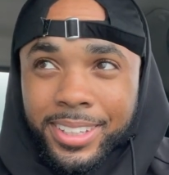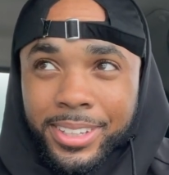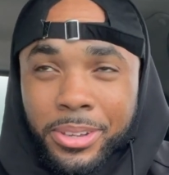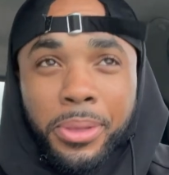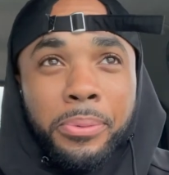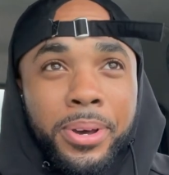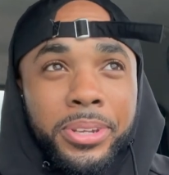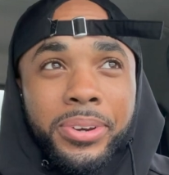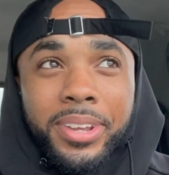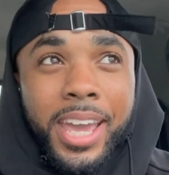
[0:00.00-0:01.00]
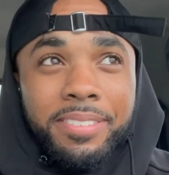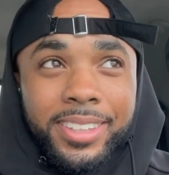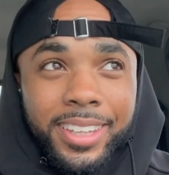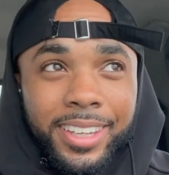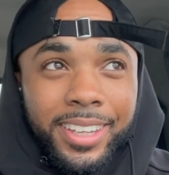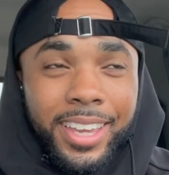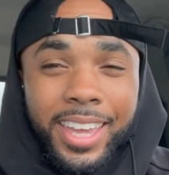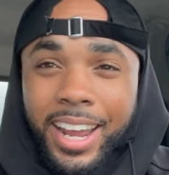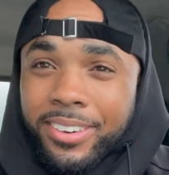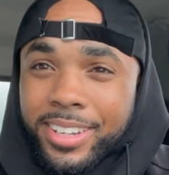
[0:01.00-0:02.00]
you're the one doing everything.
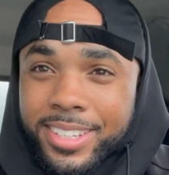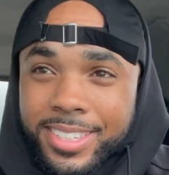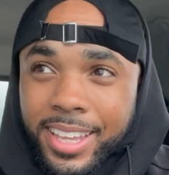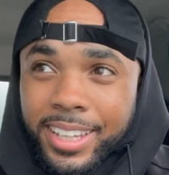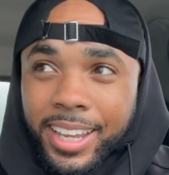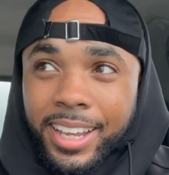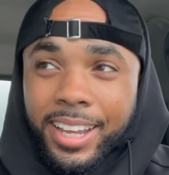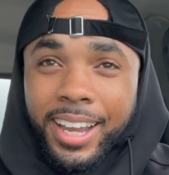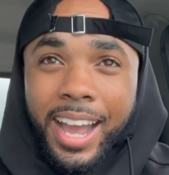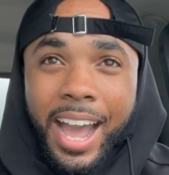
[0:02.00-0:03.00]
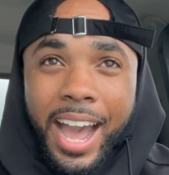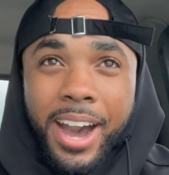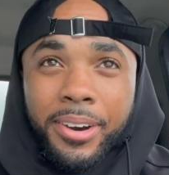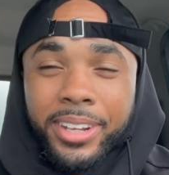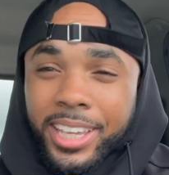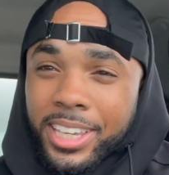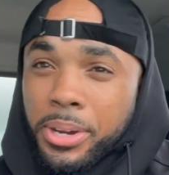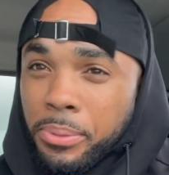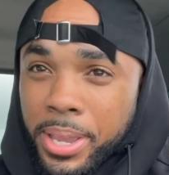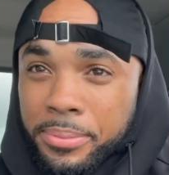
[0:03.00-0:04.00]
And I don't understand like how they get
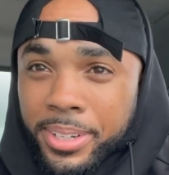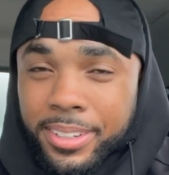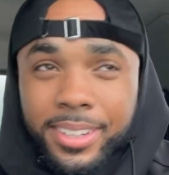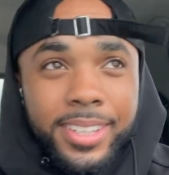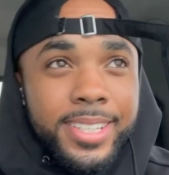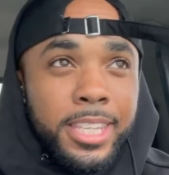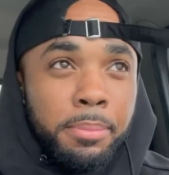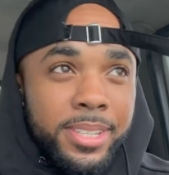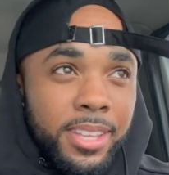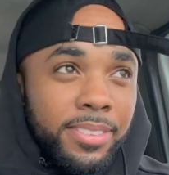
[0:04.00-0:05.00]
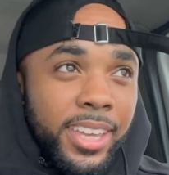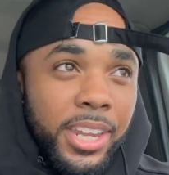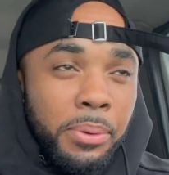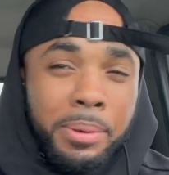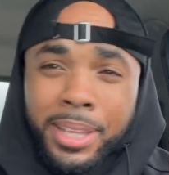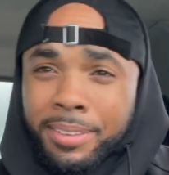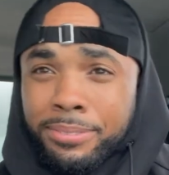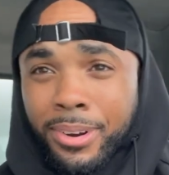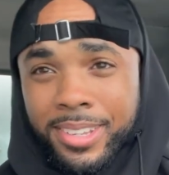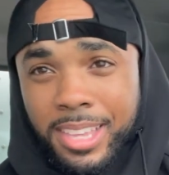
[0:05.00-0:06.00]
away with some of the stuff they get away with. Like
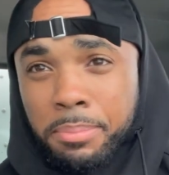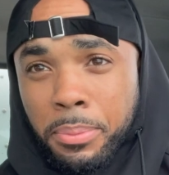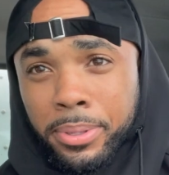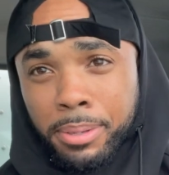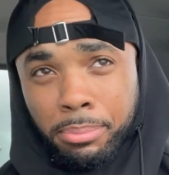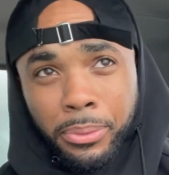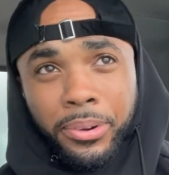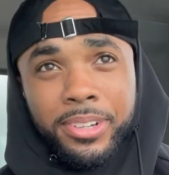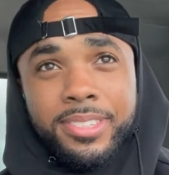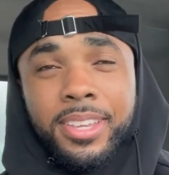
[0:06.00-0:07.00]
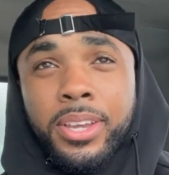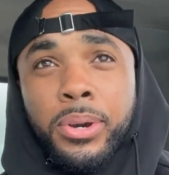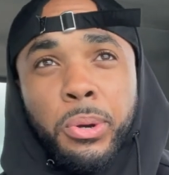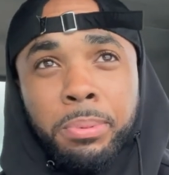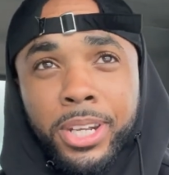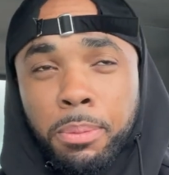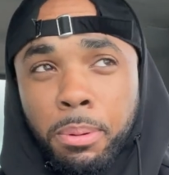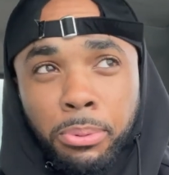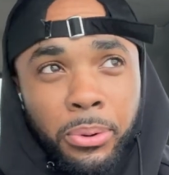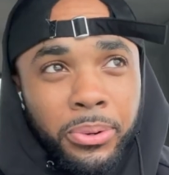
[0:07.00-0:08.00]
for example, with the brokers who be double
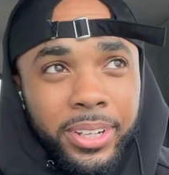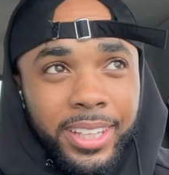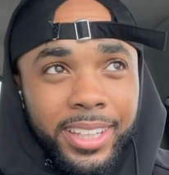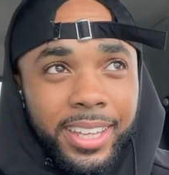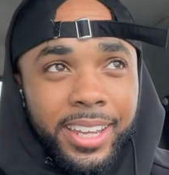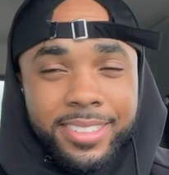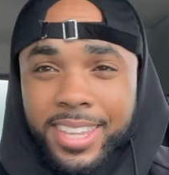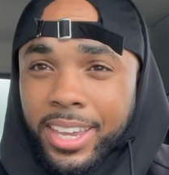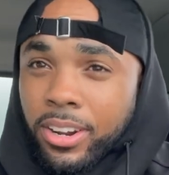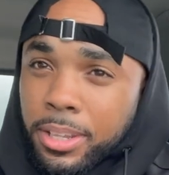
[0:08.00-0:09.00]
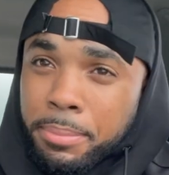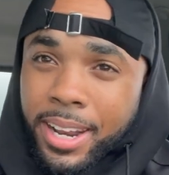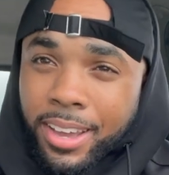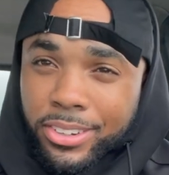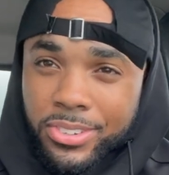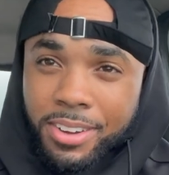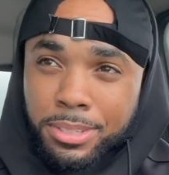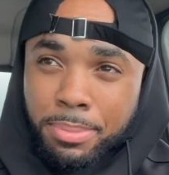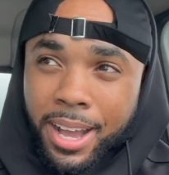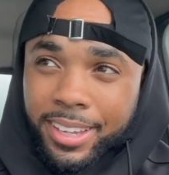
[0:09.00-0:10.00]
brokering like that and taking all the money out the driver's
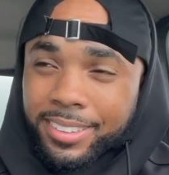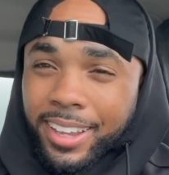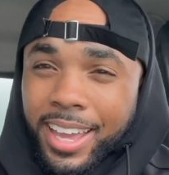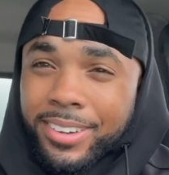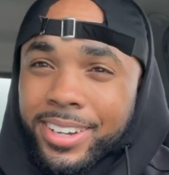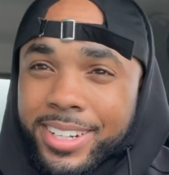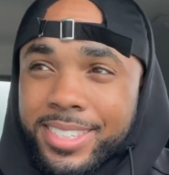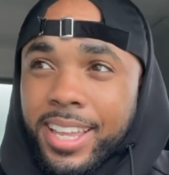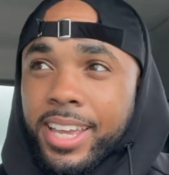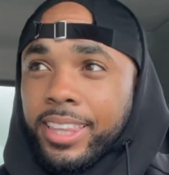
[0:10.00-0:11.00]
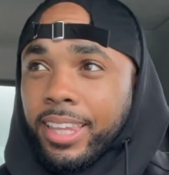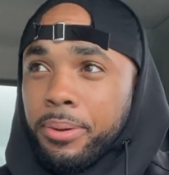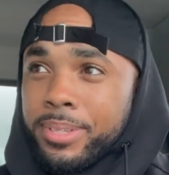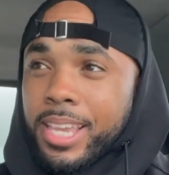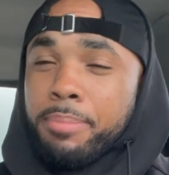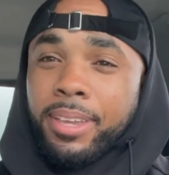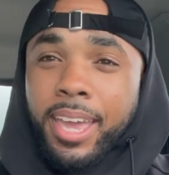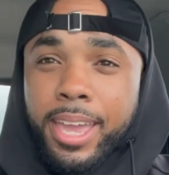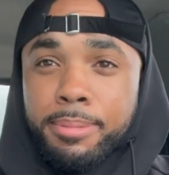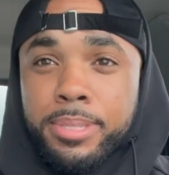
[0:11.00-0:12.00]
pocket. Like I don't understand like what type of
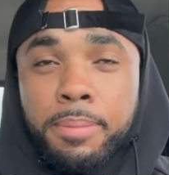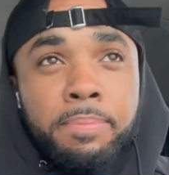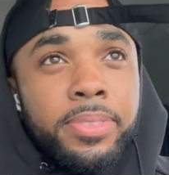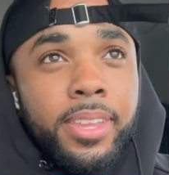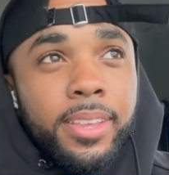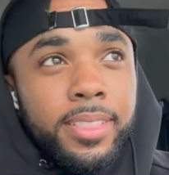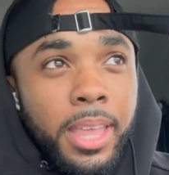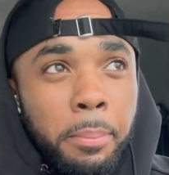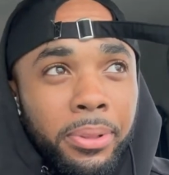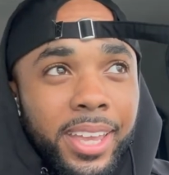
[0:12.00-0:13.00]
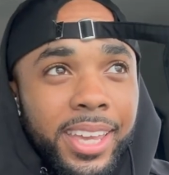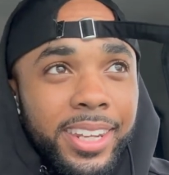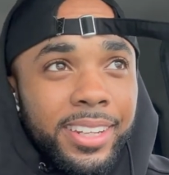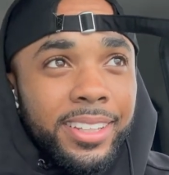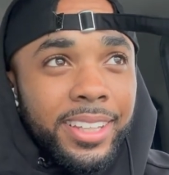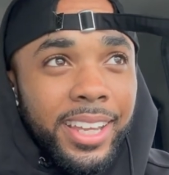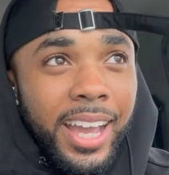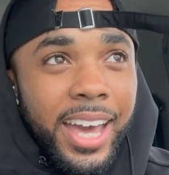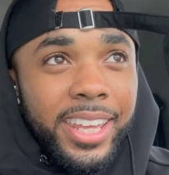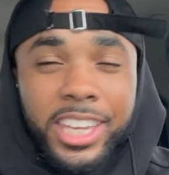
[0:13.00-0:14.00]
games they are playing and like
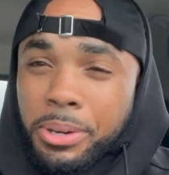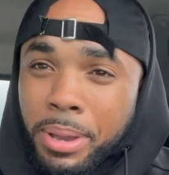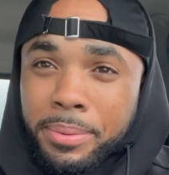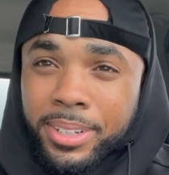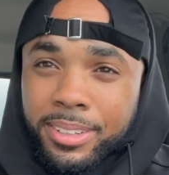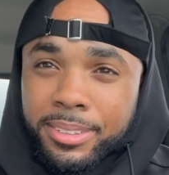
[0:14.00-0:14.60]
how they get away with it.